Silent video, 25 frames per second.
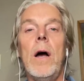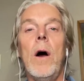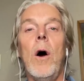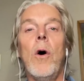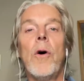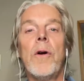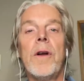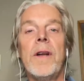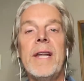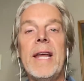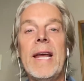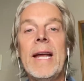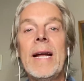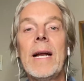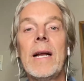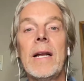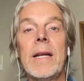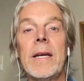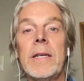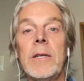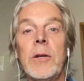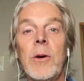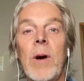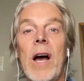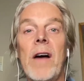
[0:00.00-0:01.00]
Or in
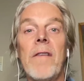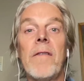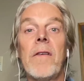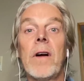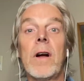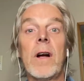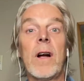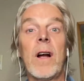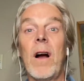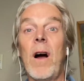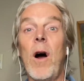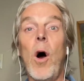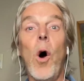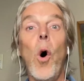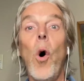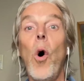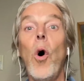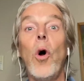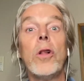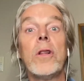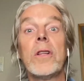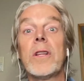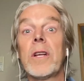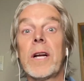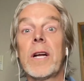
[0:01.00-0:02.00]
England, you have
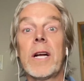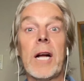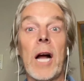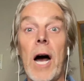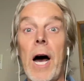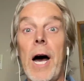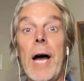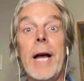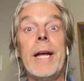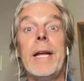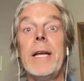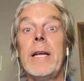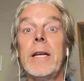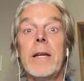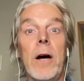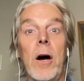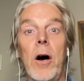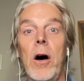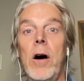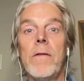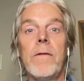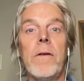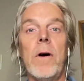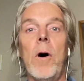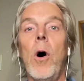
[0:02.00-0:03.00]
all kind
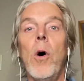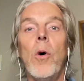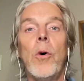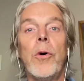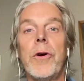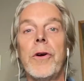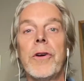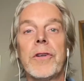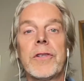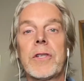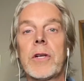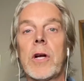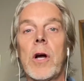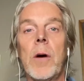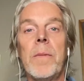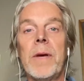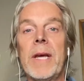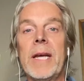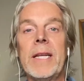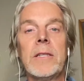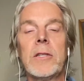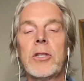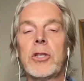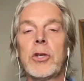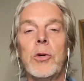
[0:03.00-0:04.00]
of owners
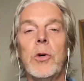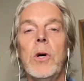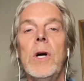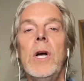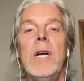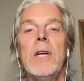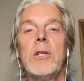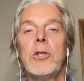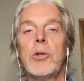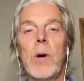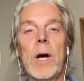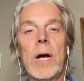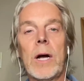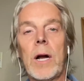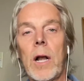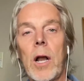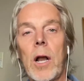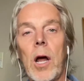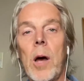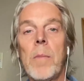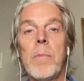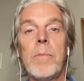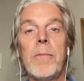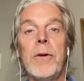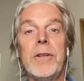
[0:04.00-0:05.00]
coming into a
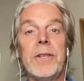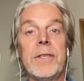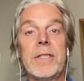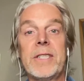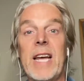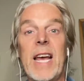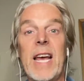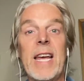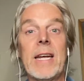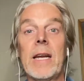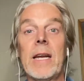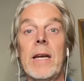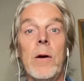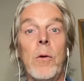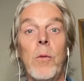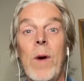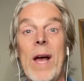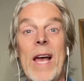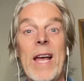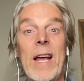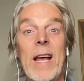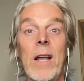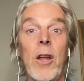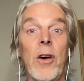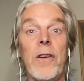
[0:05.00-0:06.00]
club and taking
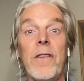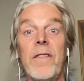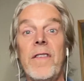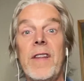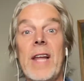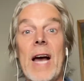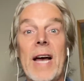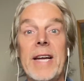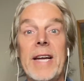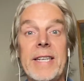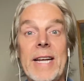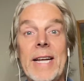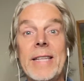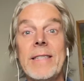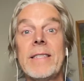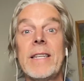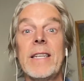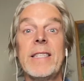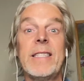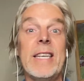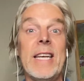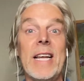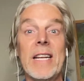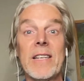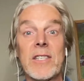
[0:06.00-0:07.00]
away a lot of
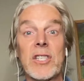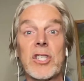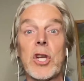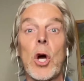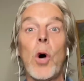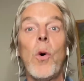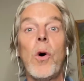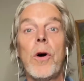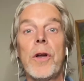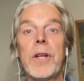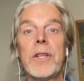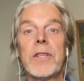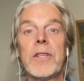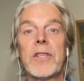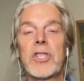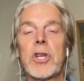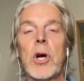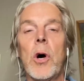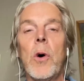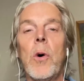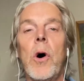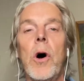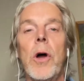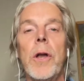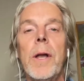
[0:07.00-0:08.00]
identity and so on and
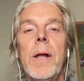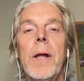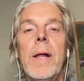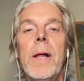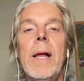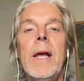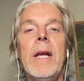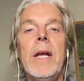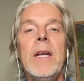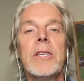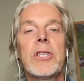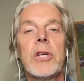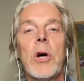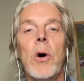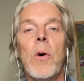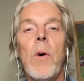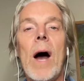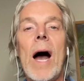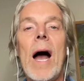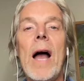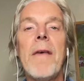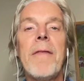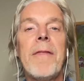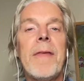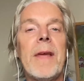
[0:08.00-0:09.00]
so on. So
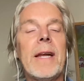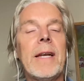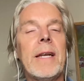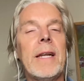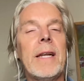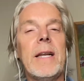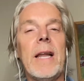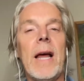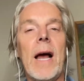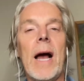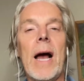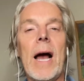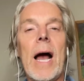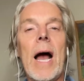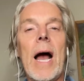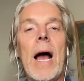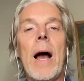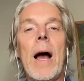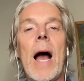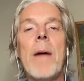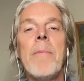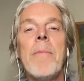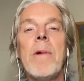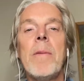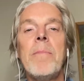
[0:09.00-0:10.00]
I think that
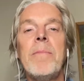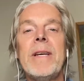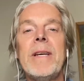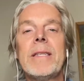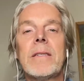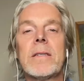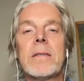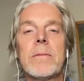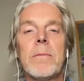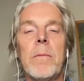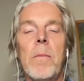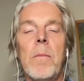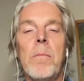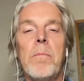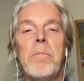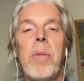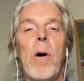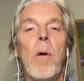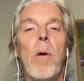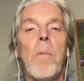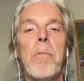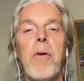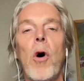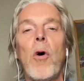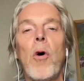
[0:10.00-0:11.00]
I'm a bit
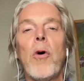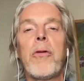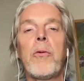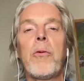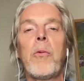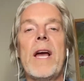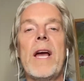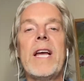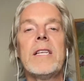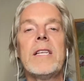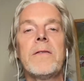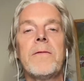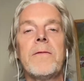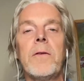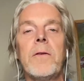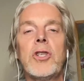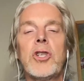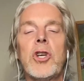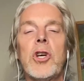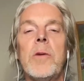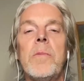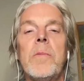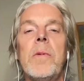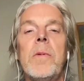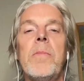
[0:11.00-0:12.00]
both ways for
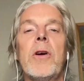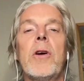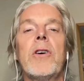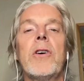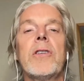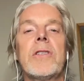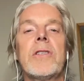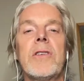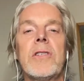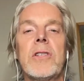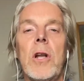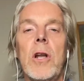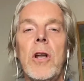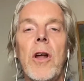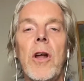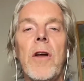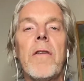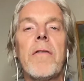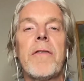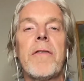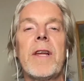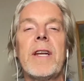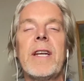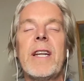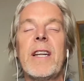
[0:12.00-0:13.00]
German because there's a lot
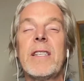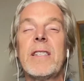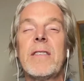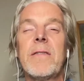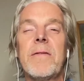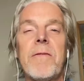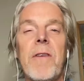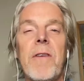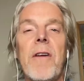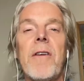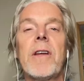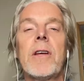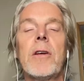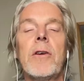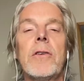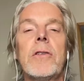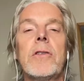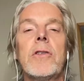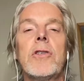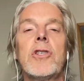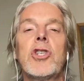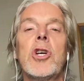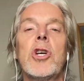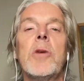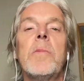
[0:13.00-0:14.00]
of things that is very good
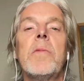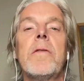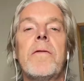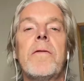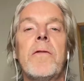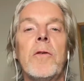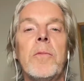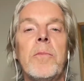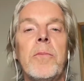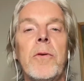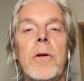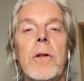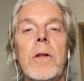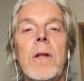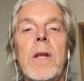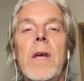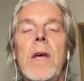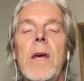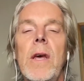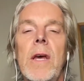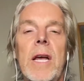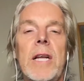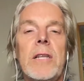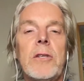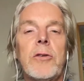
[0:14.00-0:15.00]
to German football.
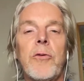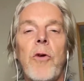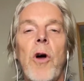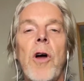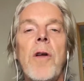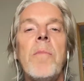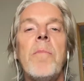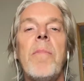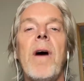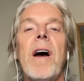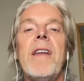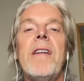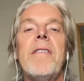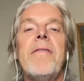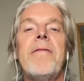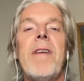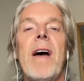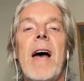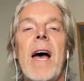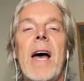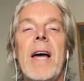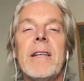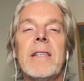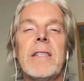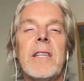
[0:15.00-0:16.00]
It's run by the
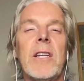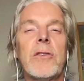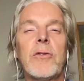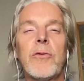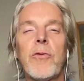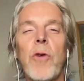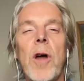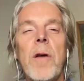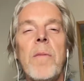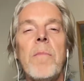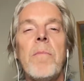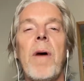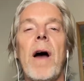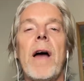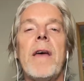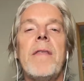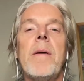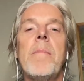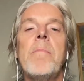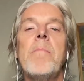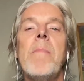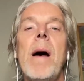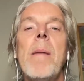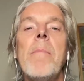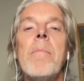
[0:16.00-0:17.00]
fans, it's run by the
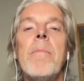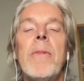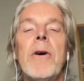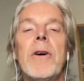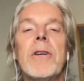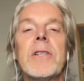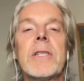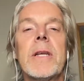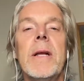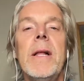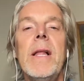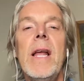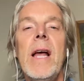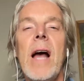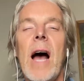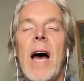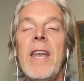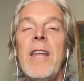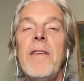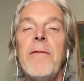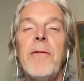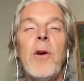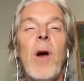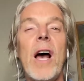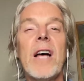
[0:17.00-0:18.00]
members. And
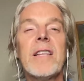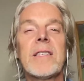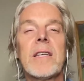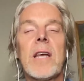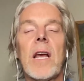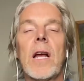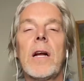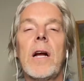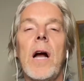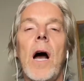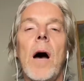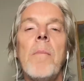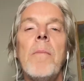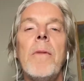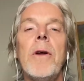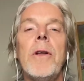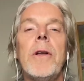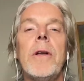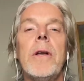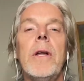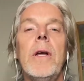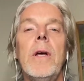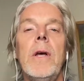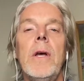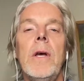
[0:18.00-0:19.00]
if you ask a
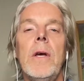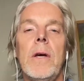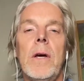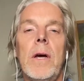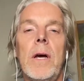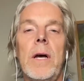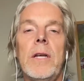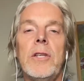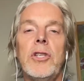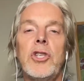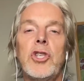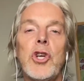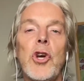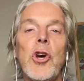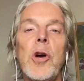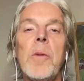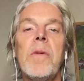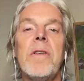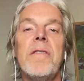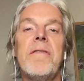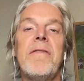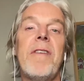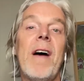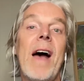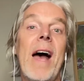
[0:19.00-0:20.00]
common
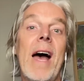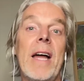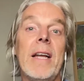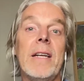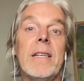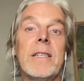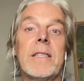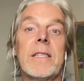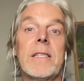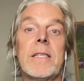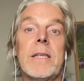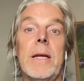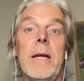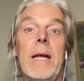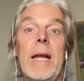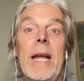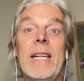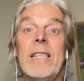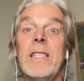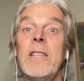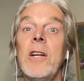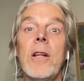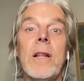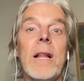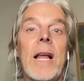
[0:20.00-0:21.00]
German fans,
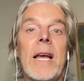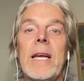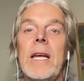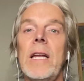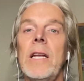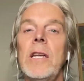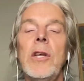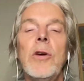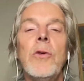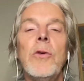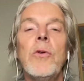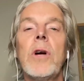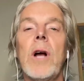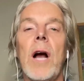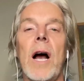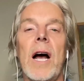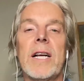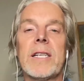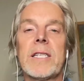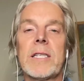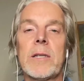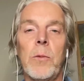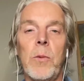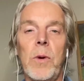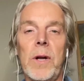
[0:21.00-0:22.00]
it's not like in
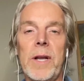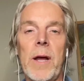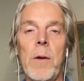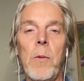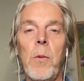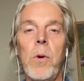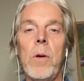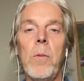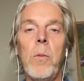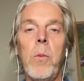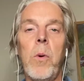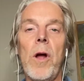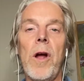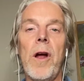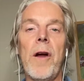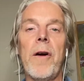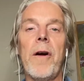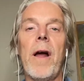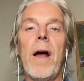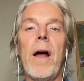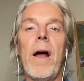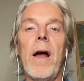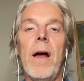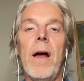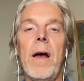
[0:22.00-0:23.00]
Newcastle where they will
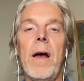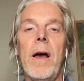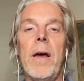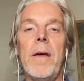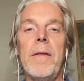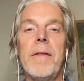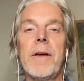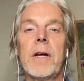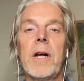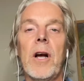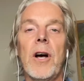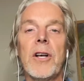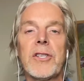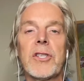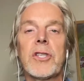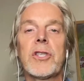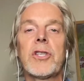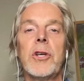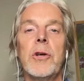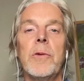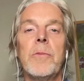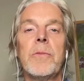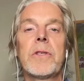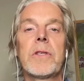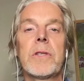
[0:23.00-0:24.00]
wear the
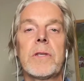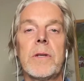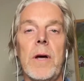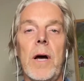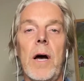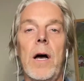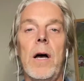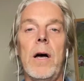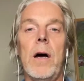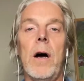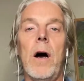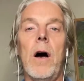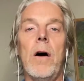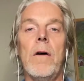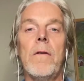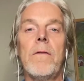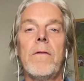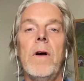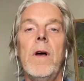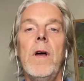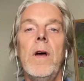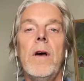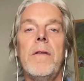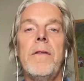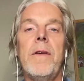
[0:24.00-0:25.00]
costumes of
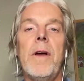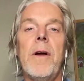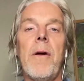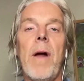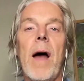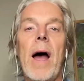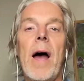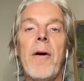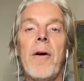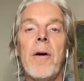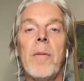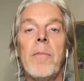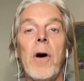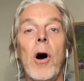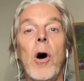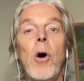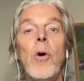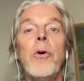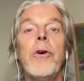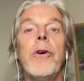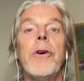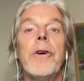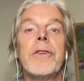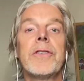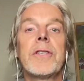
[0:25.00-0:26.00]
their Arab
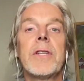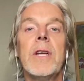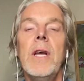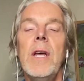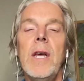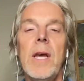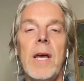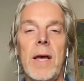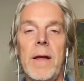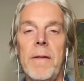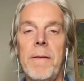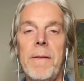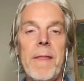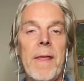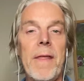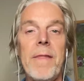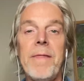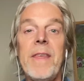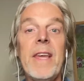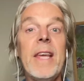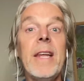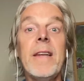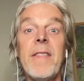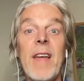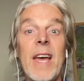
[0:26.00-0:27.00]
owners.
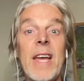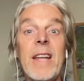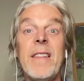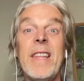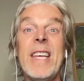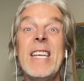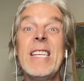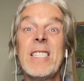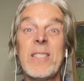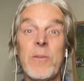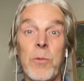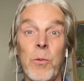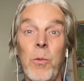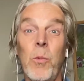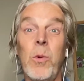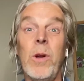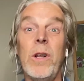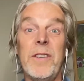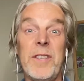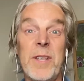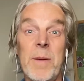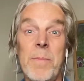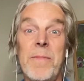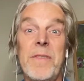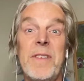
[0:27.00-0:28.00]
These will
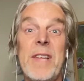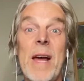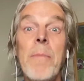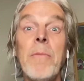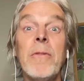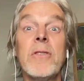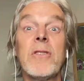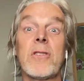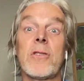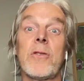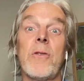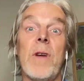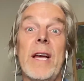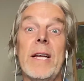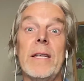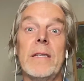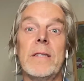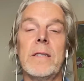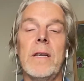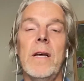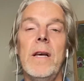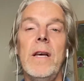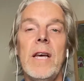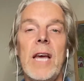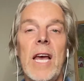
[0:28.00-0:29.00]
demonstrate.
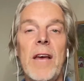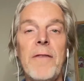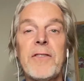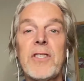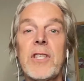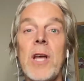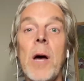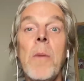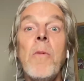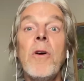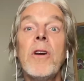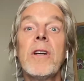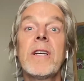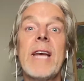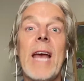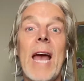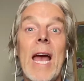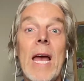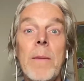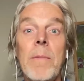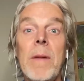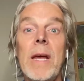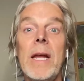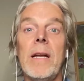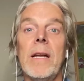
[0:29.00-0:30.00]
If someone
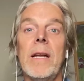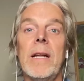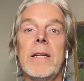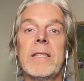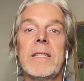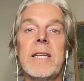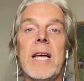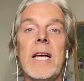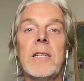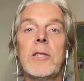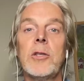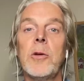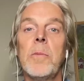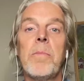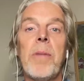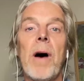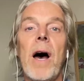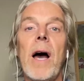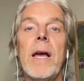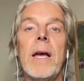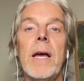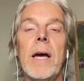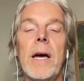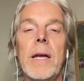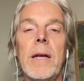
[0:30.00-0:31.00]
came in and said to
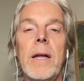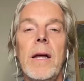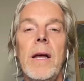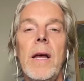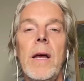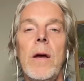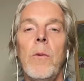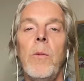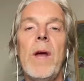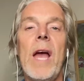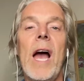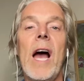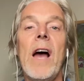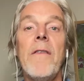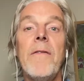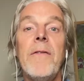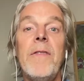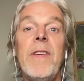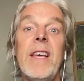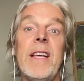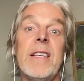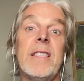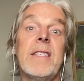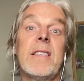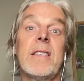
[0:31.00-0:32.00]
Bayern, "We have
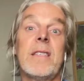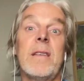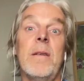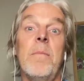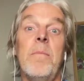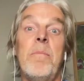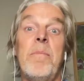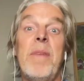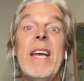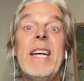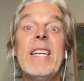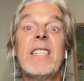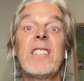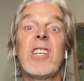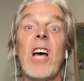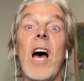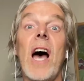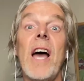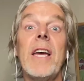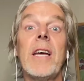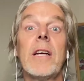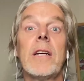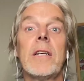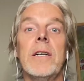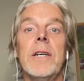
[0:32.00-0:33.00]
this big
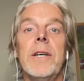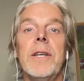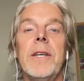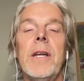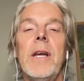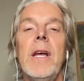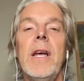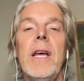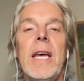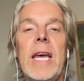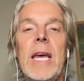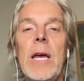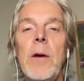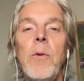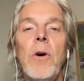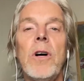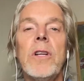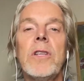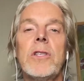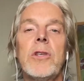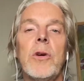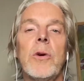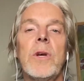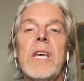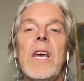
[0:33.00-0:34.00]
tycoon, he
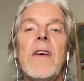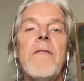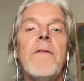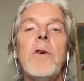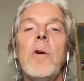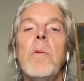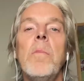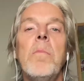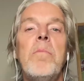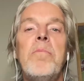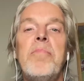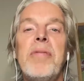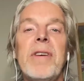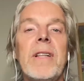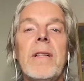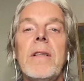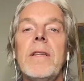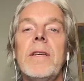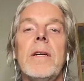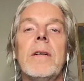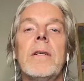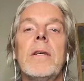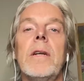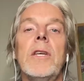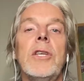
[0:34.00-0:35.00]
wants to give you €1
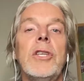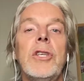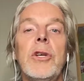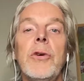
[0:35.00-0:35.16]
billion